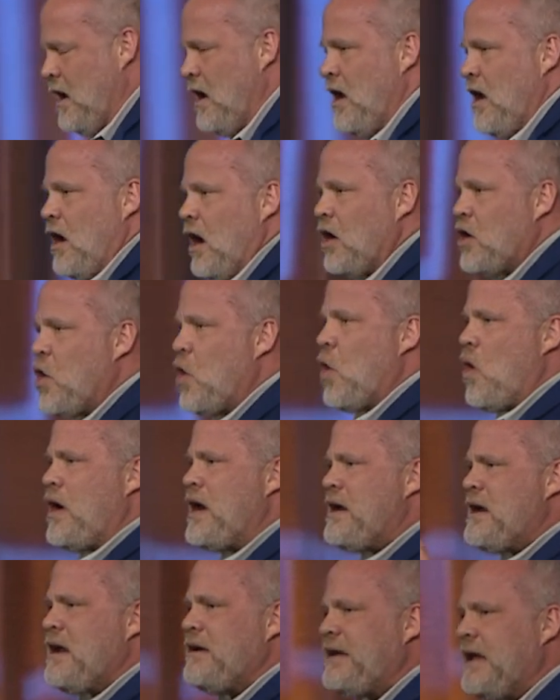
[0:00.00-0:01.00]

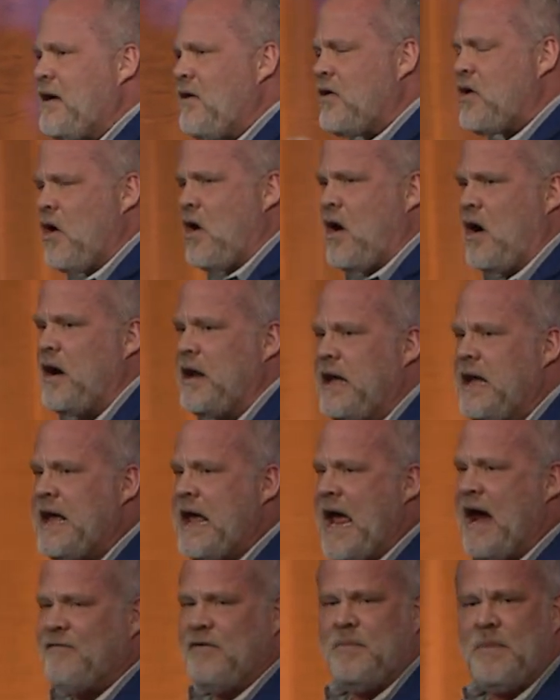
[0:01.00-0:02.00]
According to Dale Carnegie,
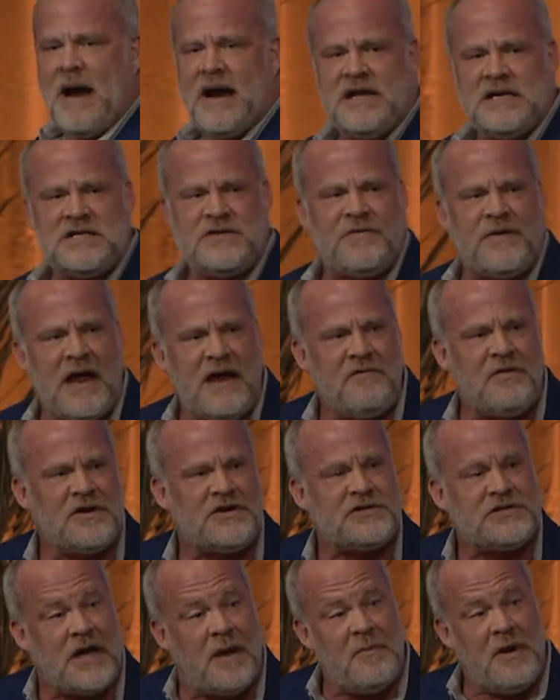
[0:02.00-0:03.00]
everybody's favorite
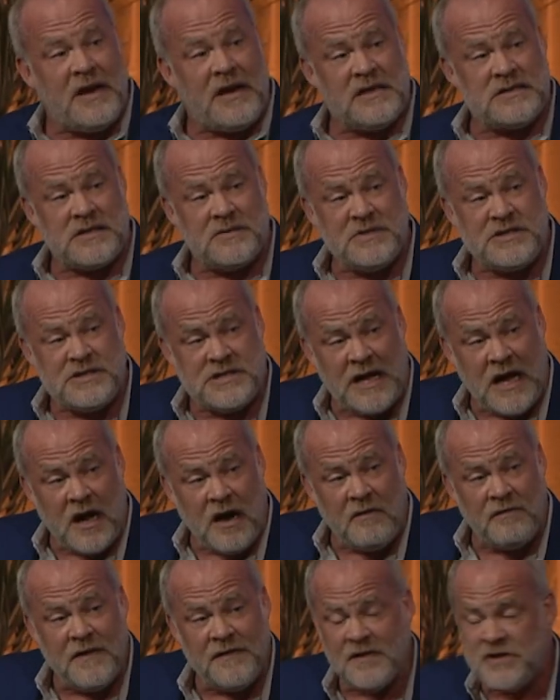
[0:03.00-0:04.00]
subject is
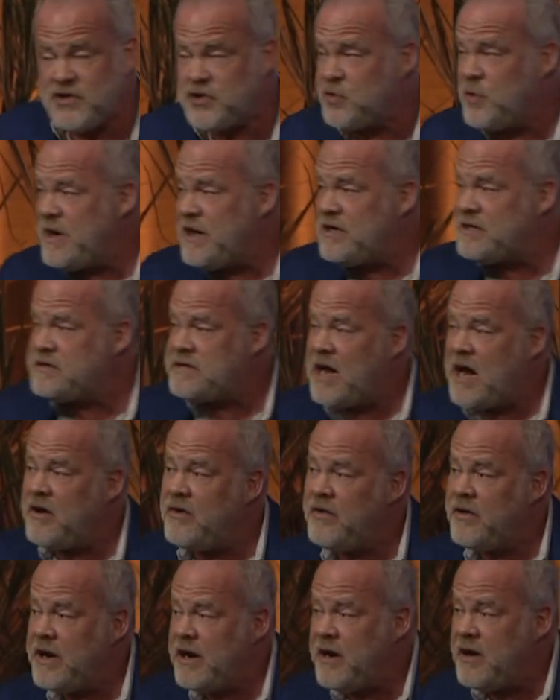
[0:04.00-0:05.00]
himself, and the sweetest sound
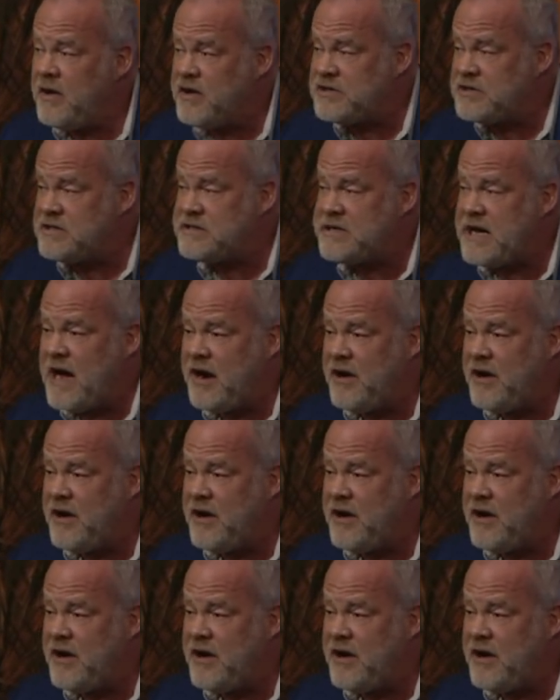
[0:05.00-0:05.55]
of the ear is the sound